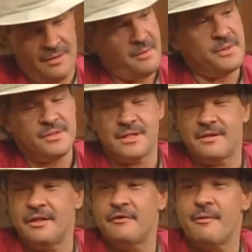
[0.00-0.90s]
That was
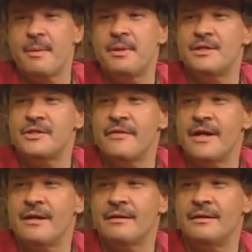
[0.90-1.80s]
from the picture there,